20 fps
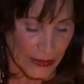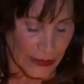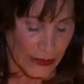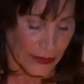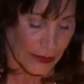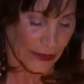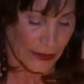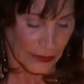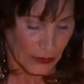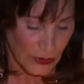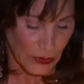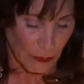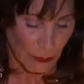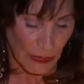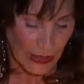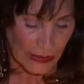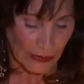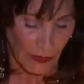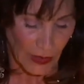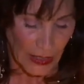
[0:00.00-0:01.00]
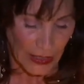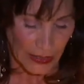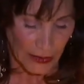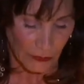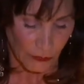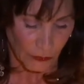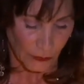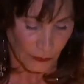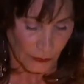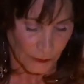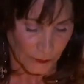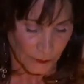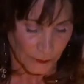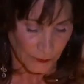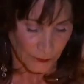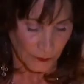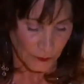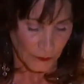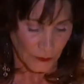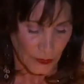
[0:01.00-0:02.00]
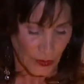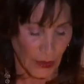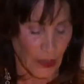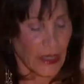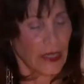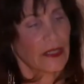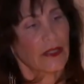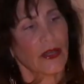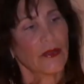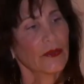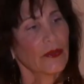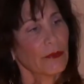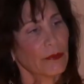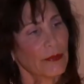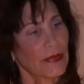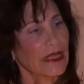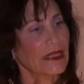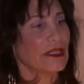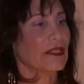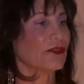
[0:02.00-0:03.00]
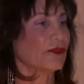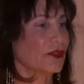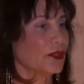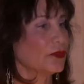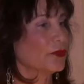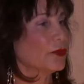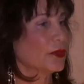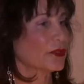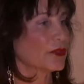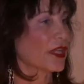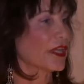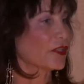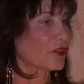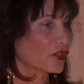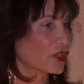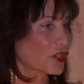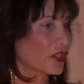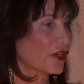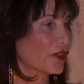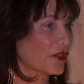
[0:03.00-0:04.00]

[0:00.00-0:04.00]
it into my life. I know that many of you will not share